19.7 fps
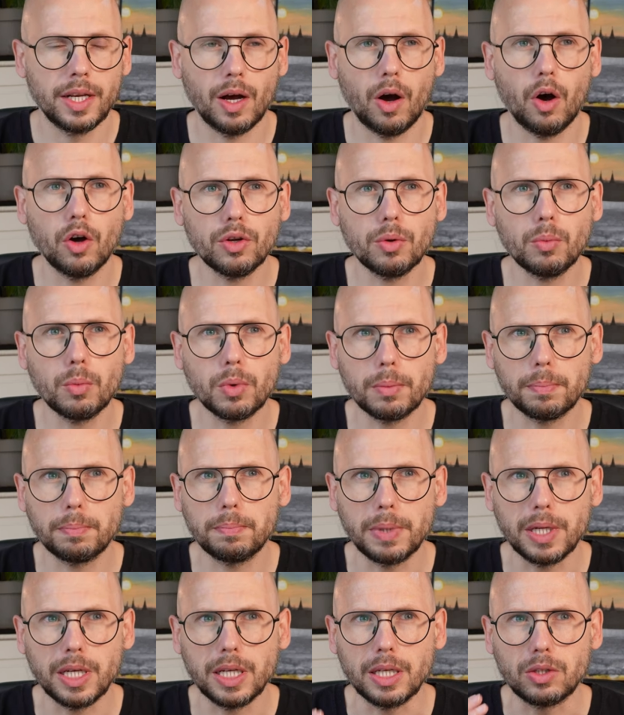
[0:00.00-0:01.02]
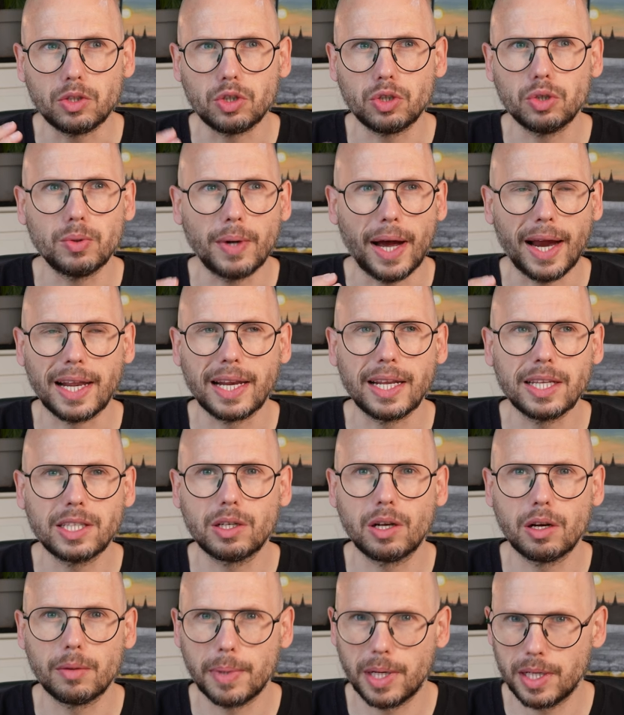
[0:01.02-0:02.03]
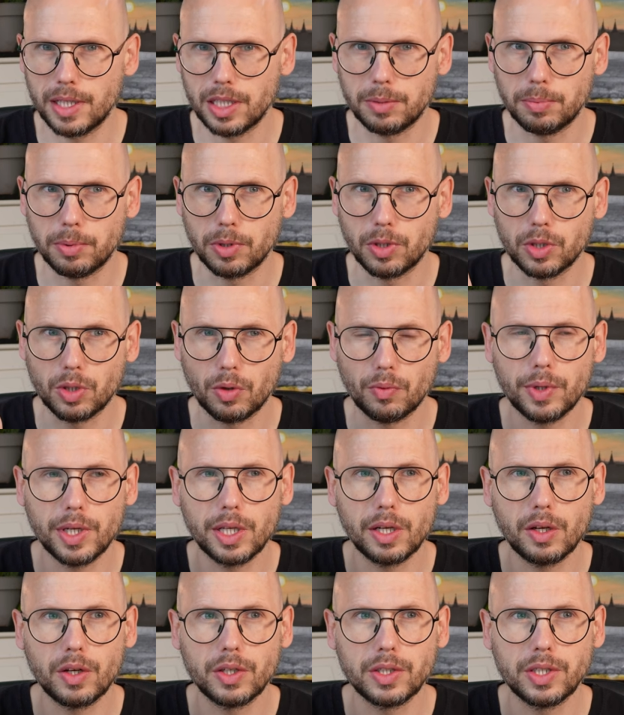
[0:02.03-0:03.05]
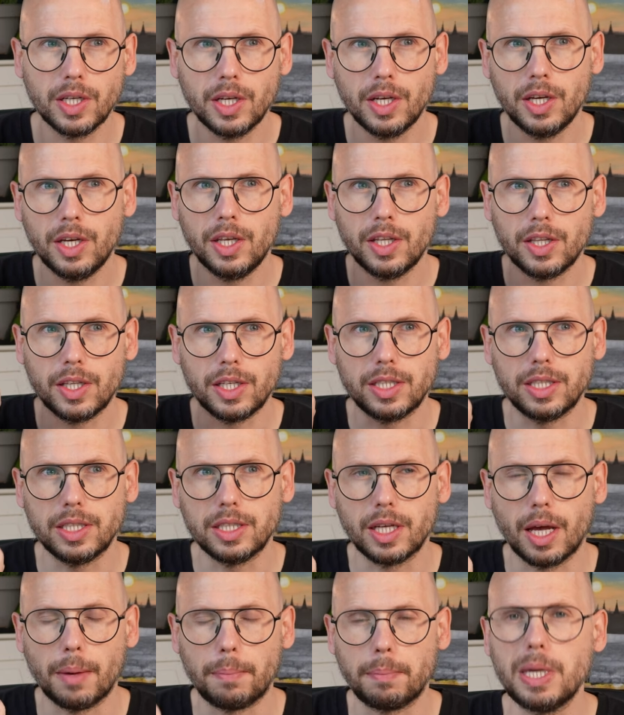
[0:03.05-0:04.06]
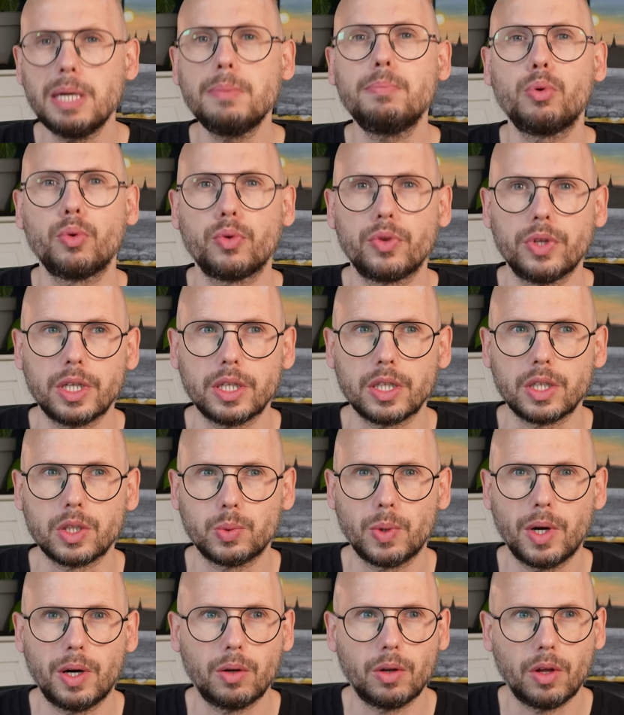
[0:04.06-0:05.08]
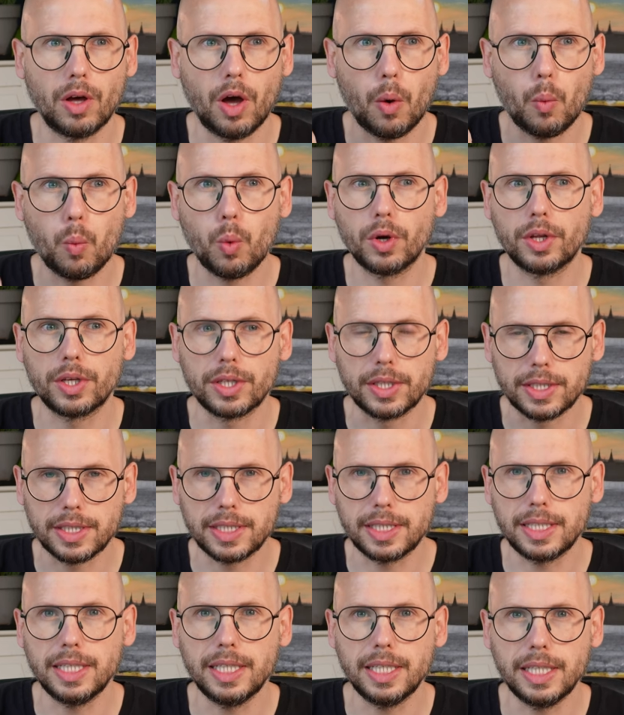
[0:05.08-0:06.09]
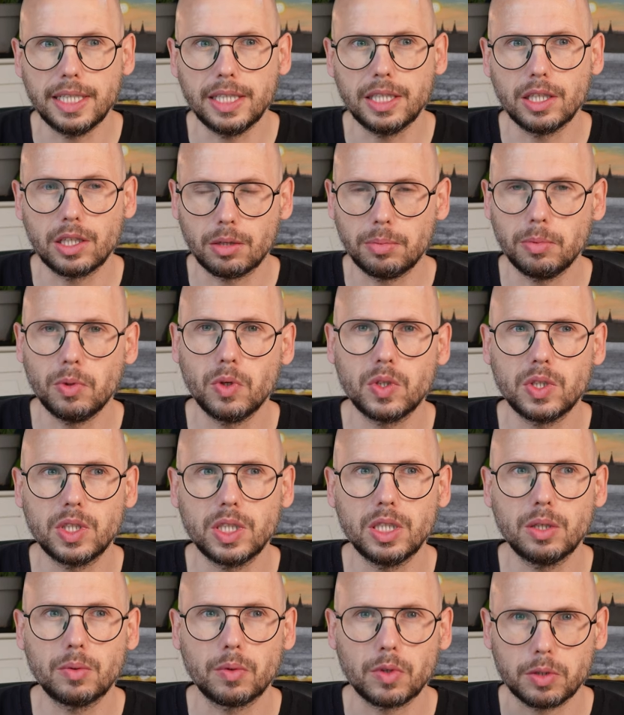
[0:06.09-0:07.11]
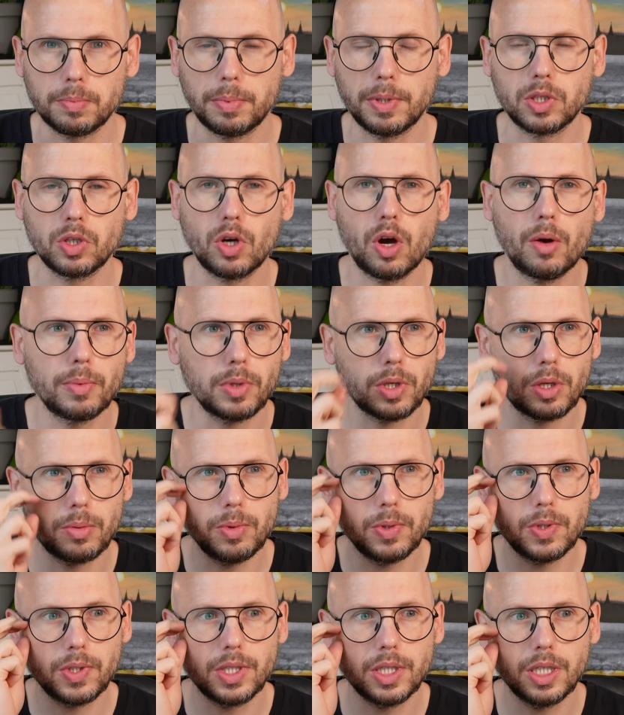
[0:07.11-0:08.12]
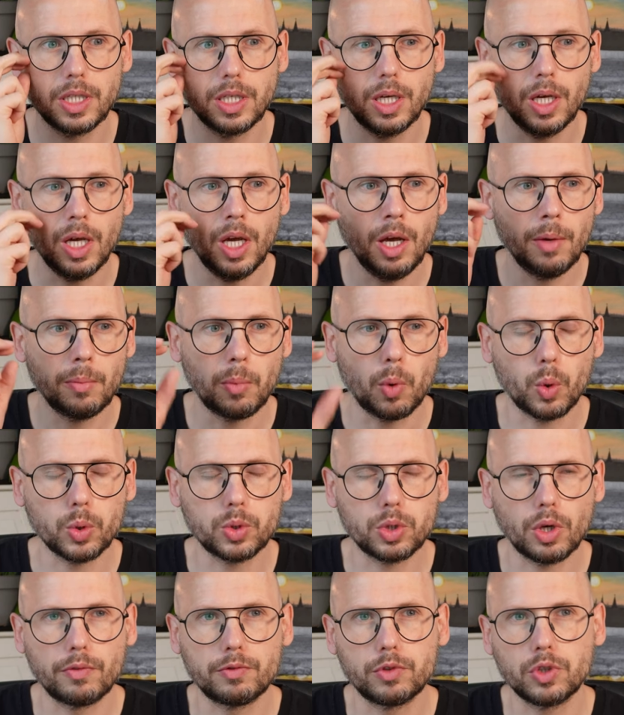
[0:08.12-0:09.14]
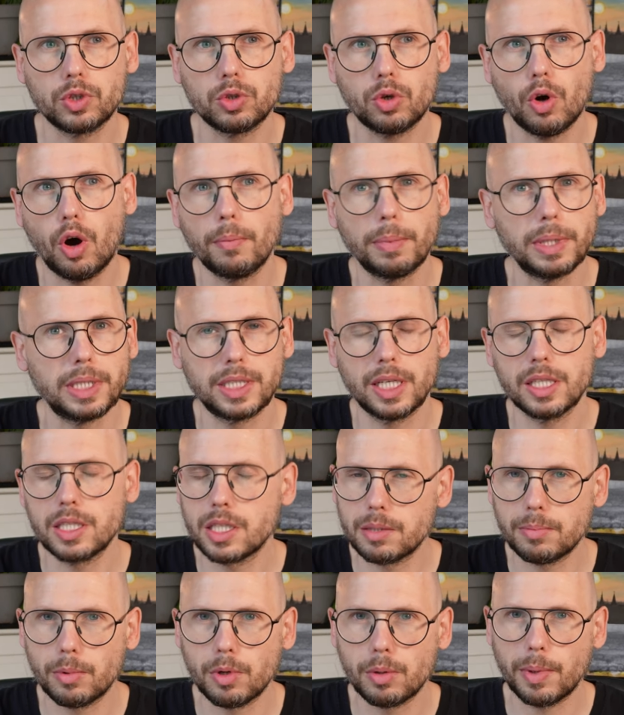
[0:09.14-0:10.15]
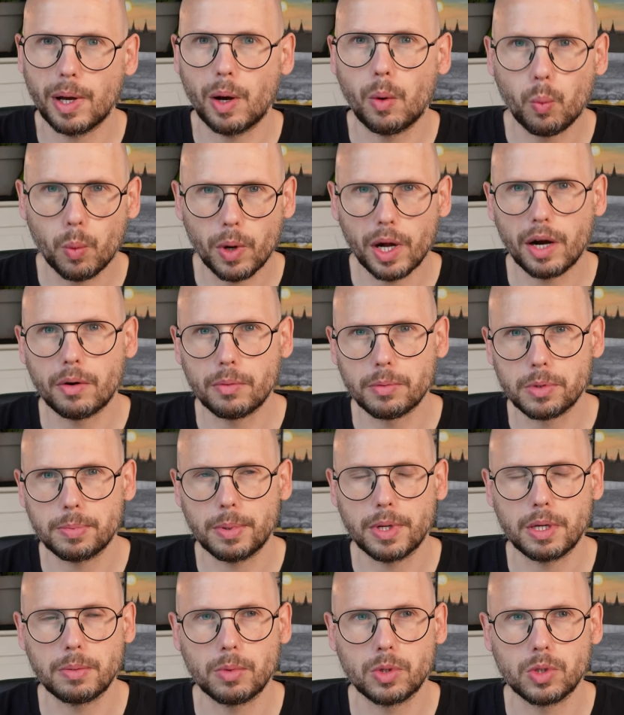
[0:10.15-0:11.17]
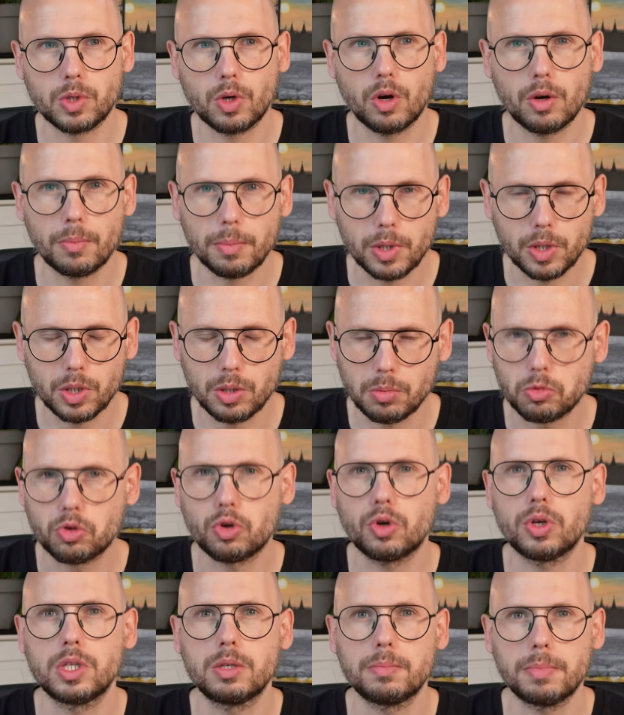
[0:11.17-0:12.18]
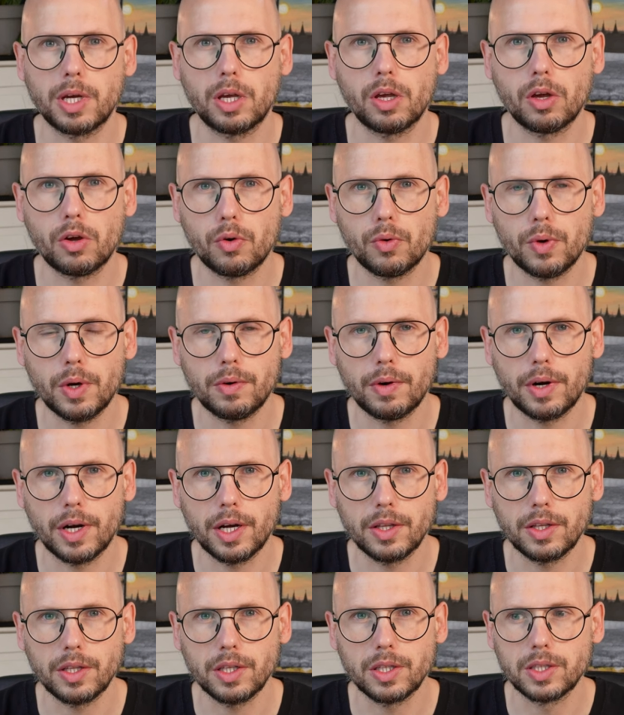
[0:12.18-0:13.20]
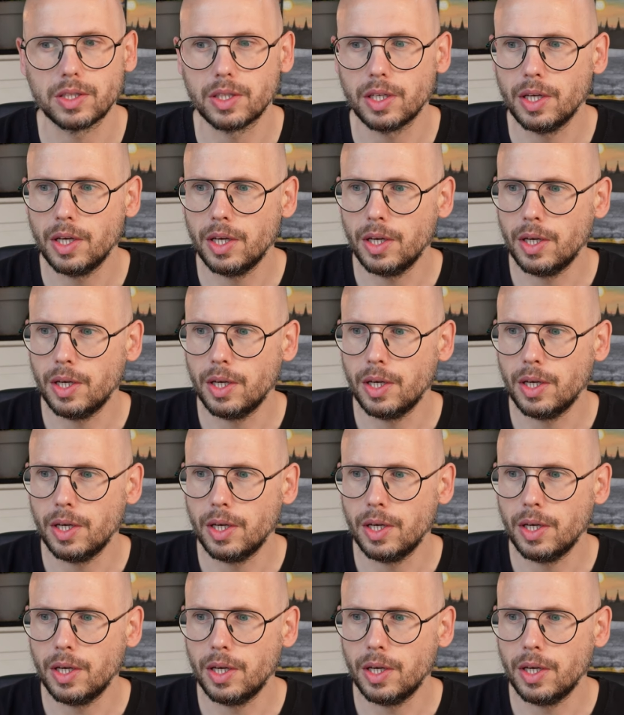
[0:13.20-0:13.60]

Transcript: Now, I don't want to be too analytical about this because I realize this is a people thing as well. Like, I want to see the community, I want to spend time with the community, but also I've just got to be sensible about where I'm spending my time because I'm trying to make a career out of this.